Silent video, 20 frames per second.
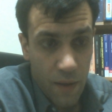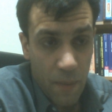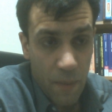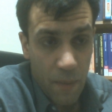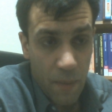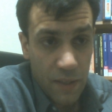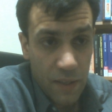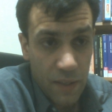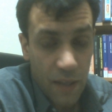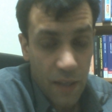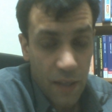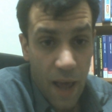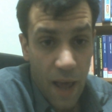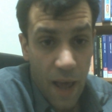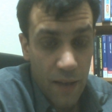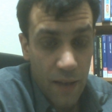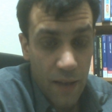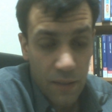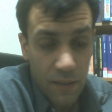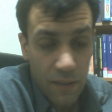that means it
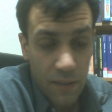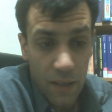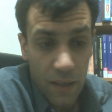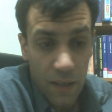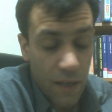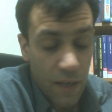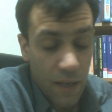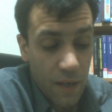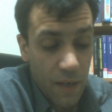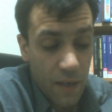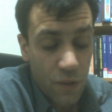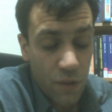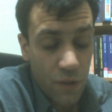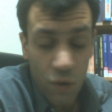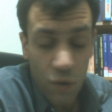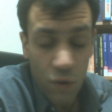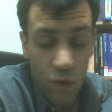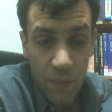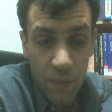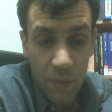is
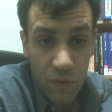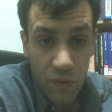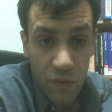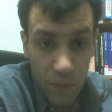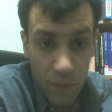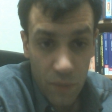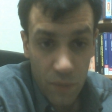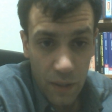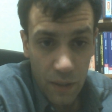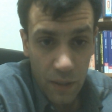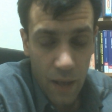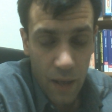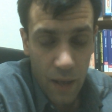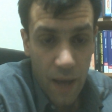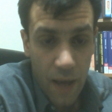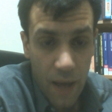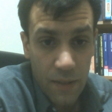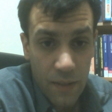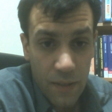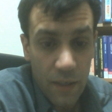going to be treated
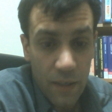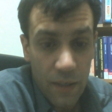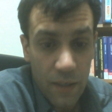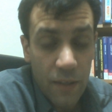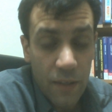as